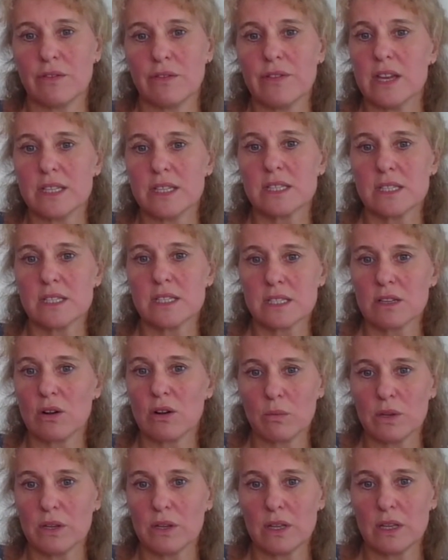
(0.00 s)
of this, it's
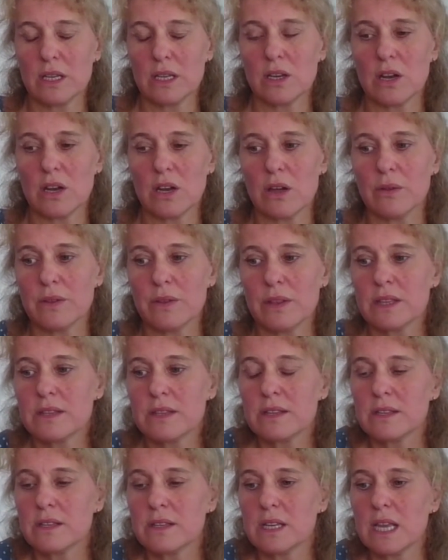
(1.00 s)
not,
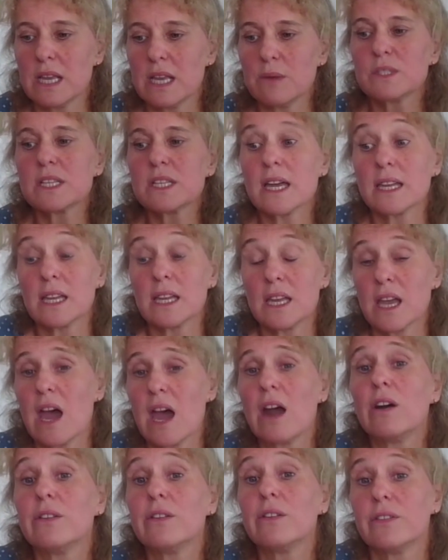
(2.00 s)
that he was taking
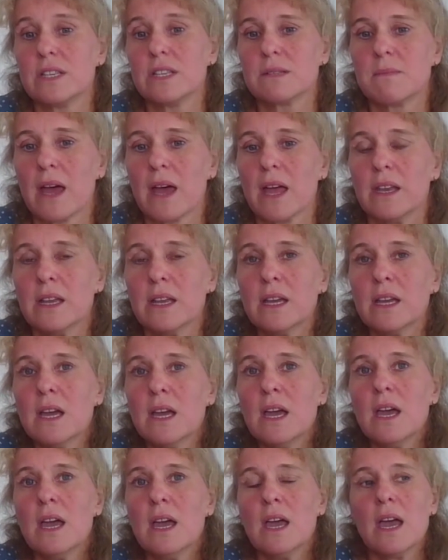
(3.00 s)
care of his men,
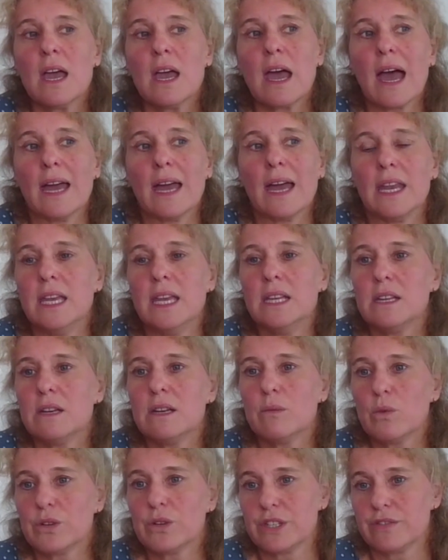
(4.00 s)
and he
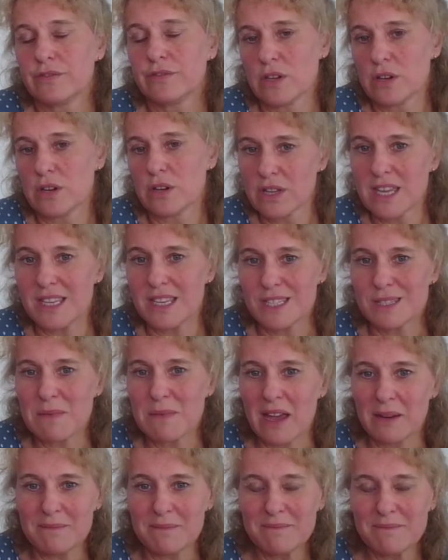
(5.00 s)
didn't want to flog his
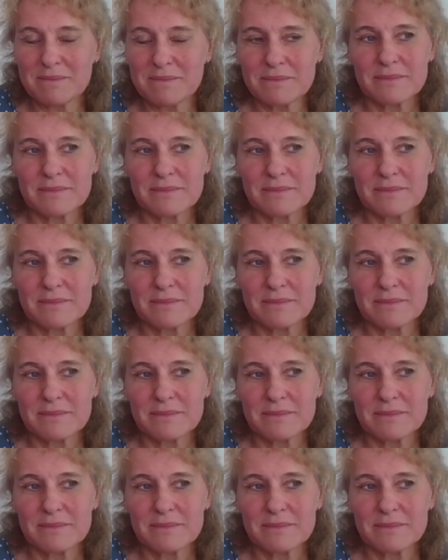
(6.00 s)
men.